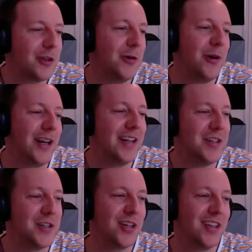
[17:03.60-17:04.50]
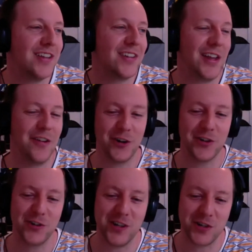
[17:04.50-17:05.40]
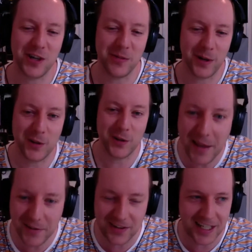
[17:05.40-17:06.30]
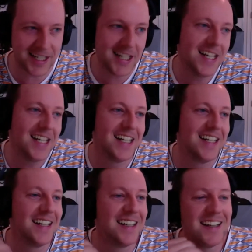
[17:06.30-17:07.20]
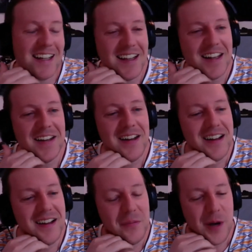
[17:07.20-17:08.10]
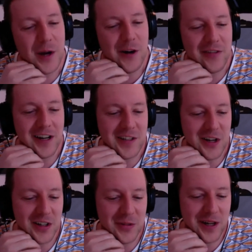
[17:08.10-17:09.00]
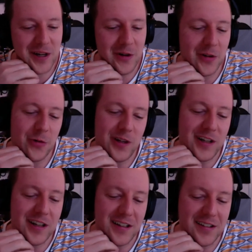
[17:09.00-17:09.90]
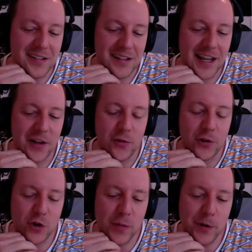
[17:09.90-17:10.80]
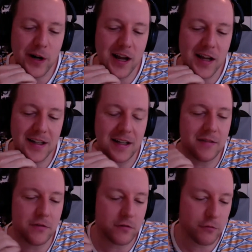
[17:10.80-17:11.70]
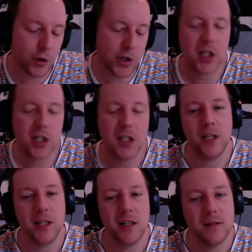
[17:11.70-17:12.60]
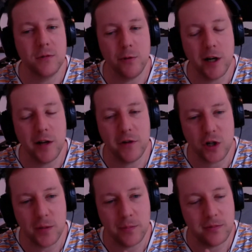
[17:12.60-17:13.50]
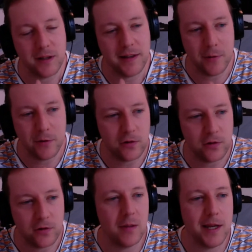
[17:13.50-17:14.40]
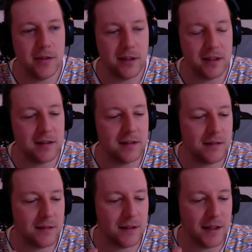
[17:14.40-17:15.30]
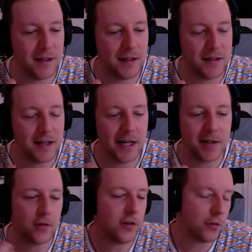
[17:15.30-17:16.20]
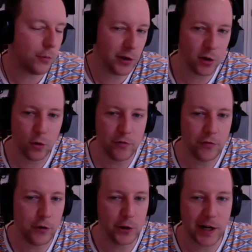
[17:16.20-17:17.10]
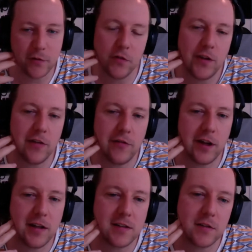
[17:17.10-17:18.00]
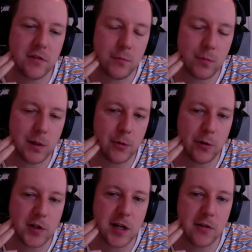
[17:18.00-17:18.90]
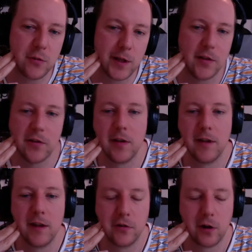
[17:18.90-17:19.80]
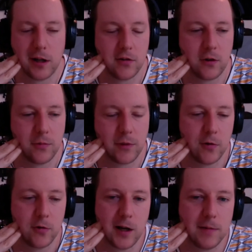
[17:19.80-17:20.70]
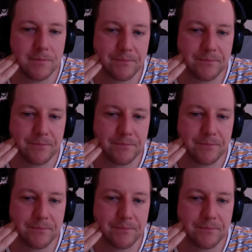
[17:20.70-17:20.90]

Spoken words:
want to enjoy this anniversary trip, but it's Messi. And my wife and I talked about whether we'd cancel the trip or not. And fortunately, we didn't. We went on the trip, and that was amazing. And I got to see some really cool photographs of the event, and some people reached out to me and said they saw it. So that was great.